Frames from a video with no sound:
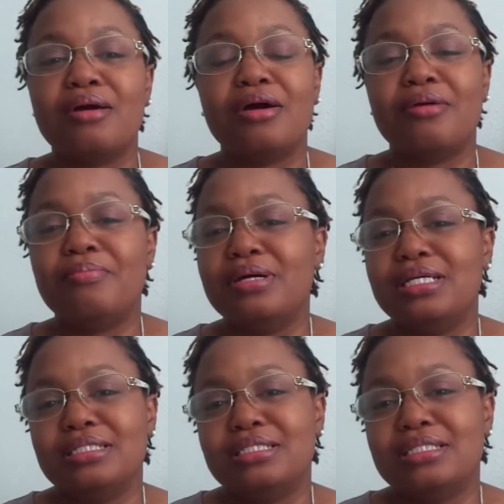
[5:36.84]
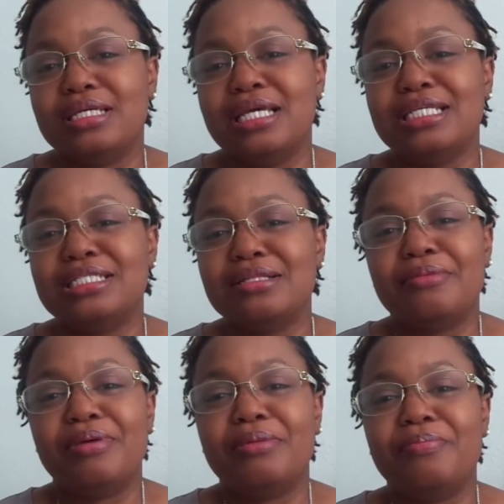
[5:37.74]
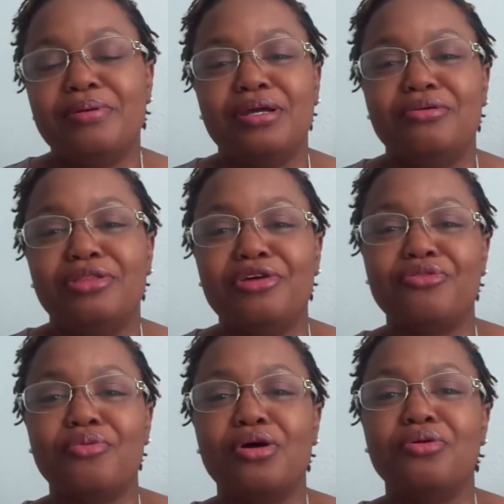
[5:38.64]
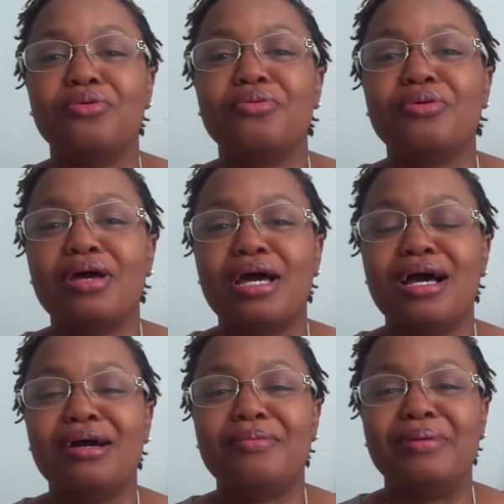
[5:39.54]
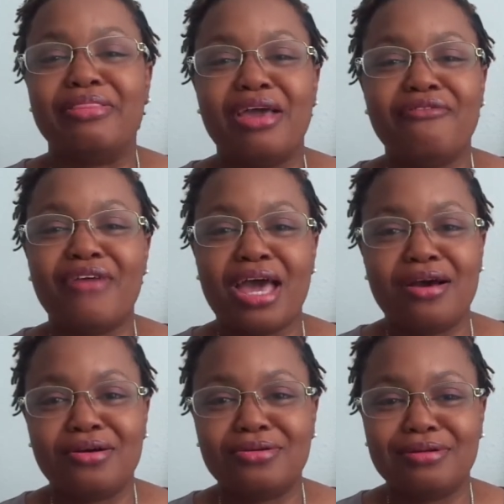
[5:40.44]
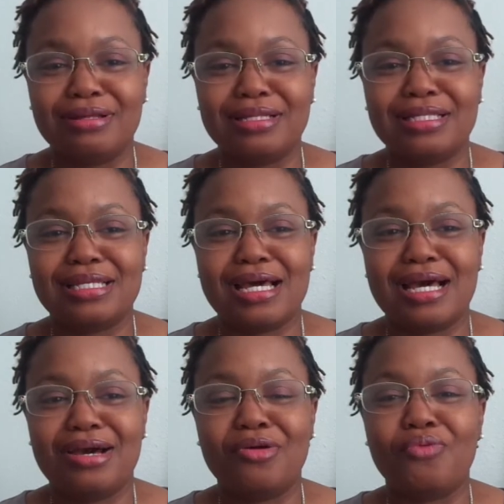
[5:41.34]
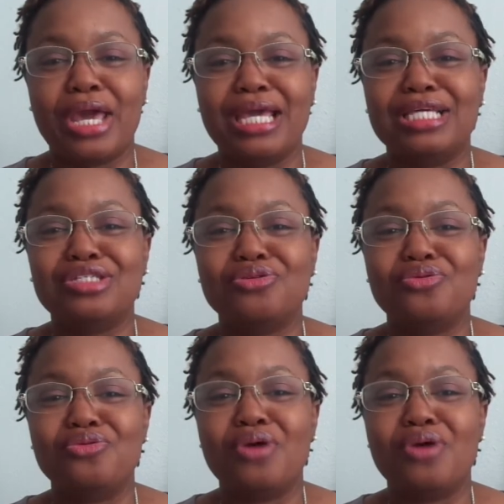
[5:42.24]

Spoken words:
but he shouldn't have been put on death row. But they found a way to